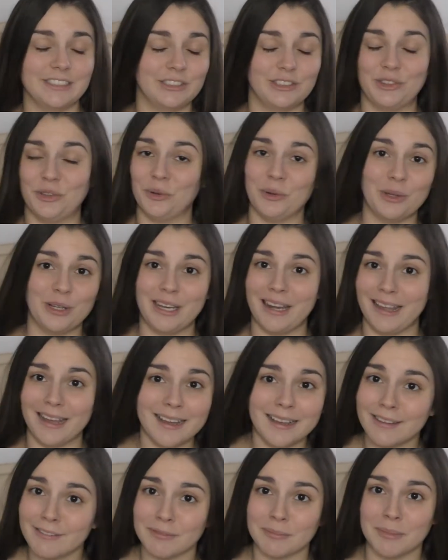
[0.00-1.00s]
Do You
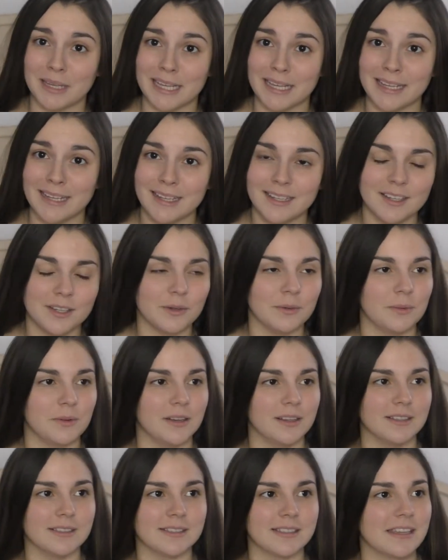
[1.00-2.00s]
Love Me
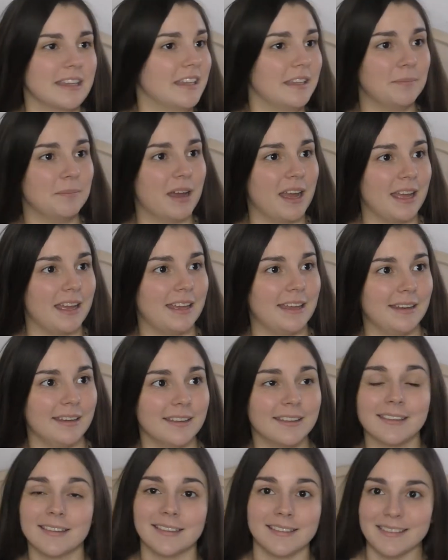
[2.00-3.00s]
was in my
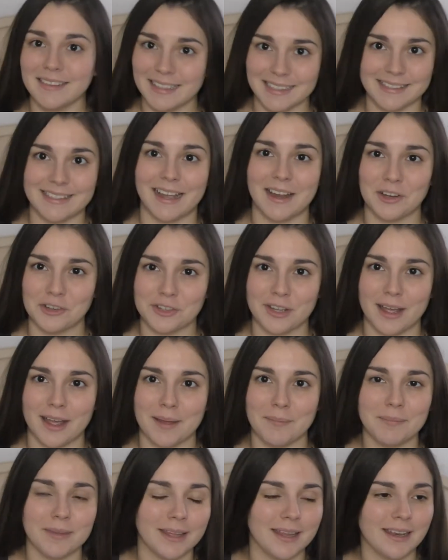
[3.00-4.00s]
head the entire
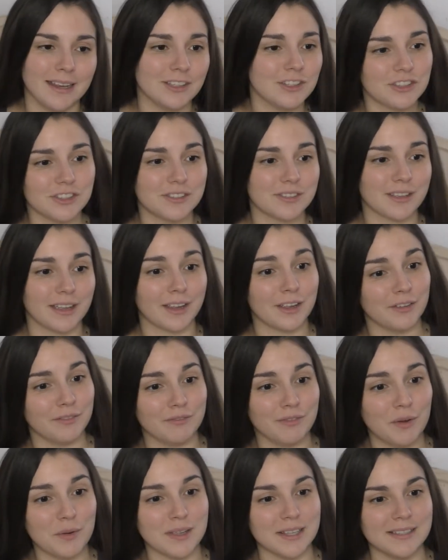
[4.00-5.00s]
time, and I couldn't
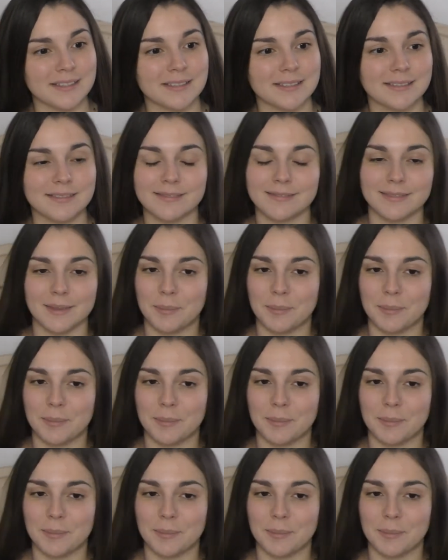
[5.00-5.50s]
focus.